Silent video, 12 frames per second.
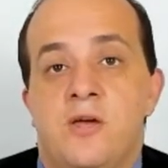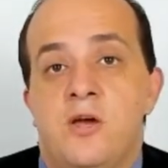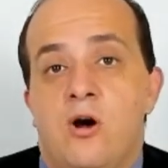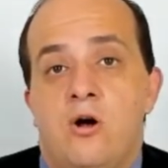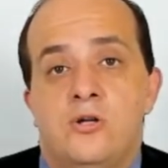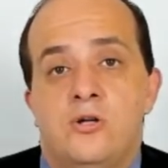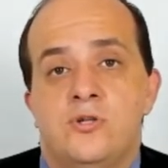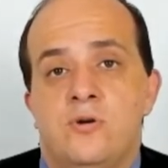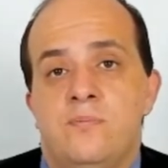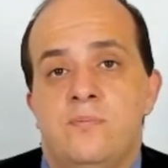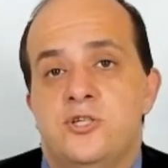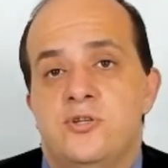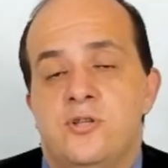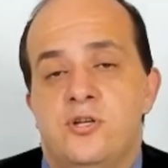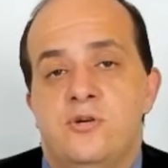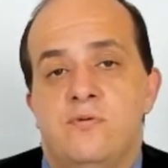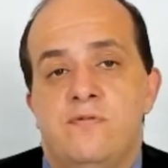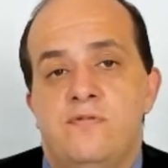Also, make sure that
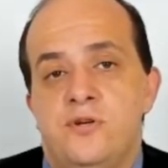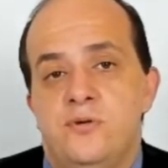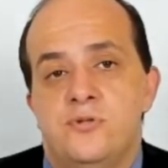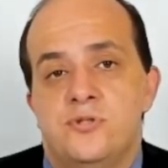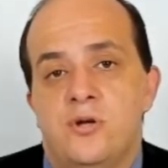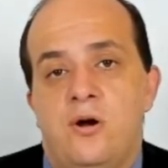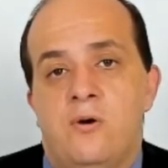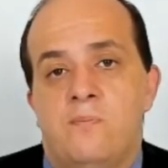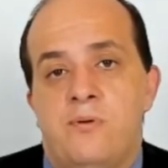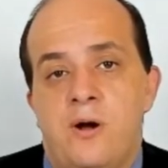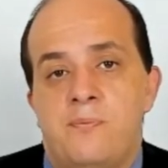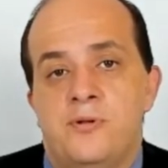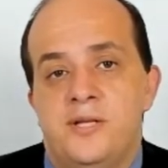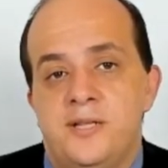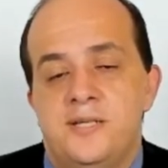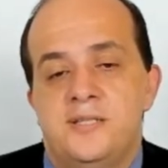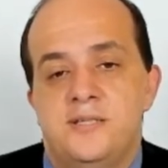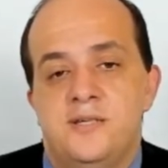your reviews are properly
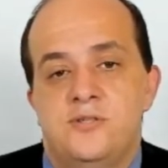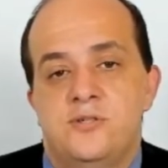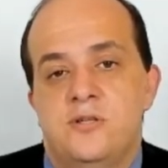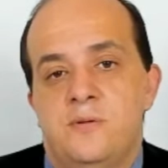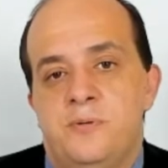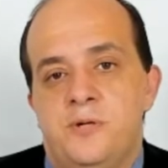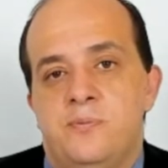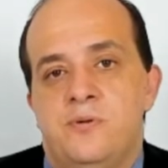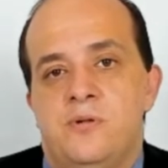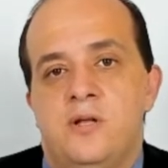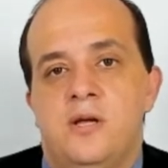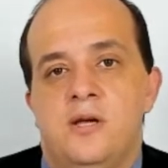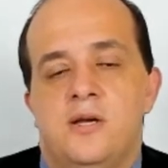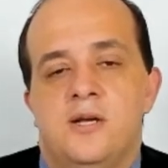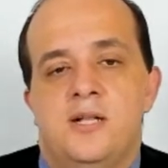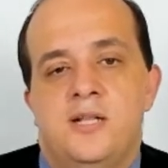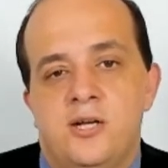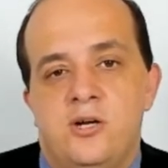listed so that people
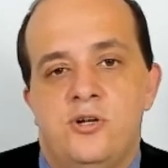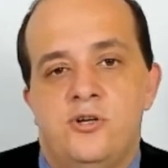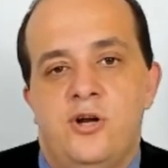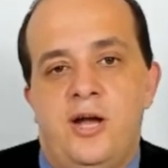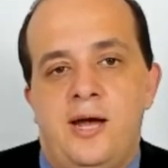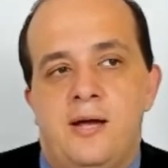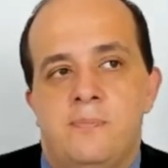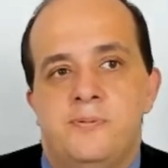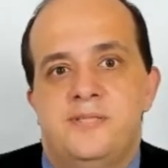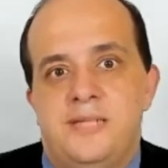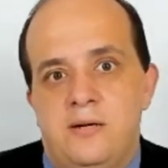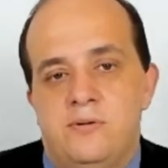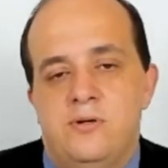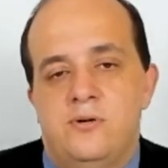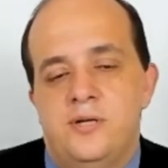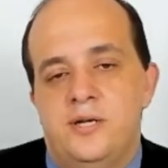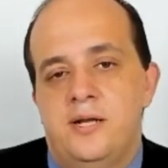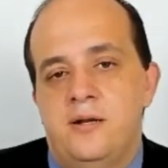click on your app,
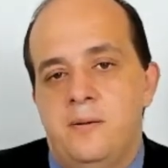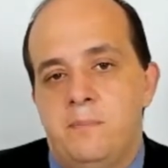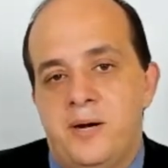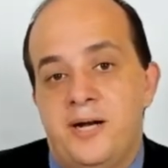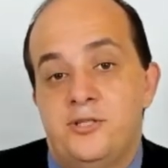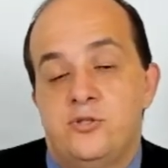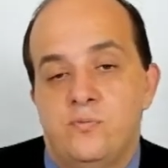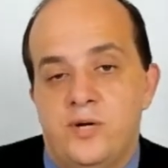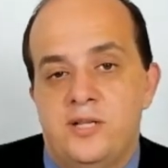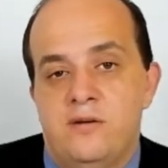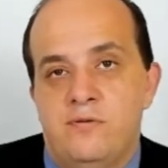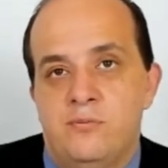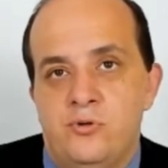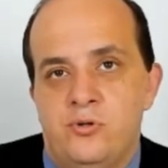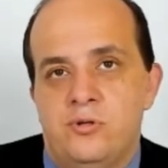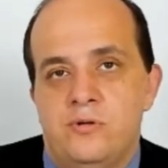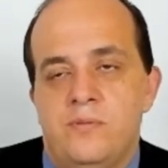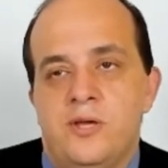download it, and then buy directly from
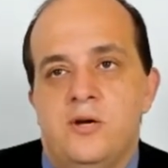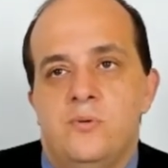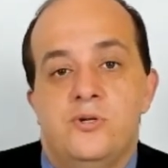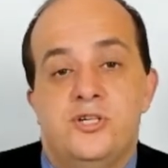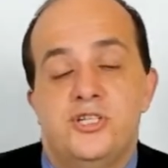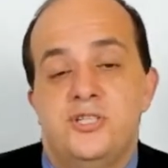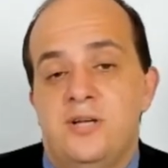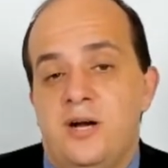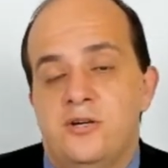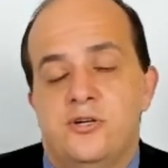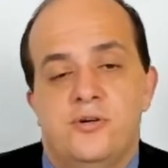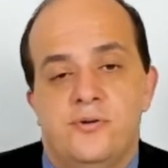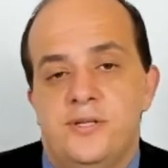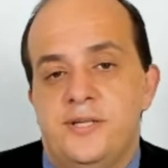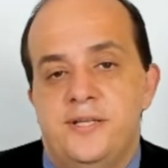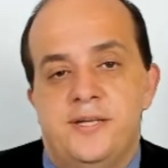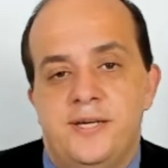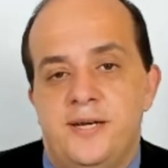Google, which is not currently
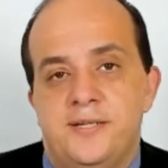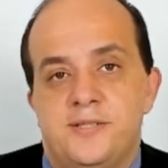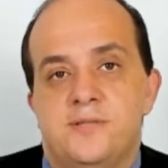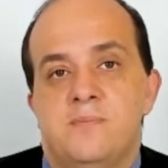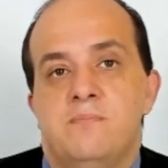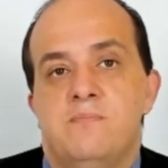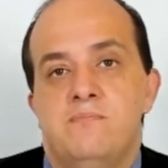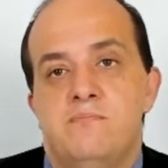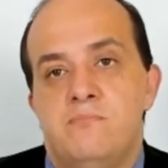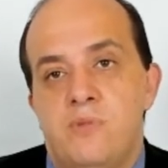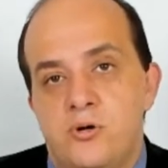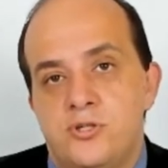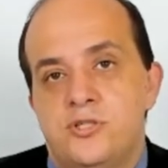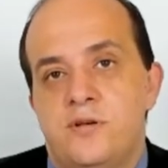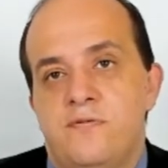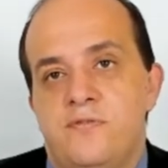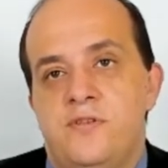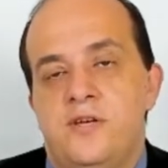the case. Most
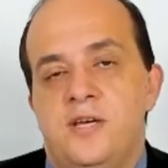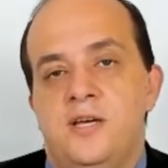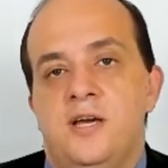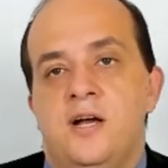of the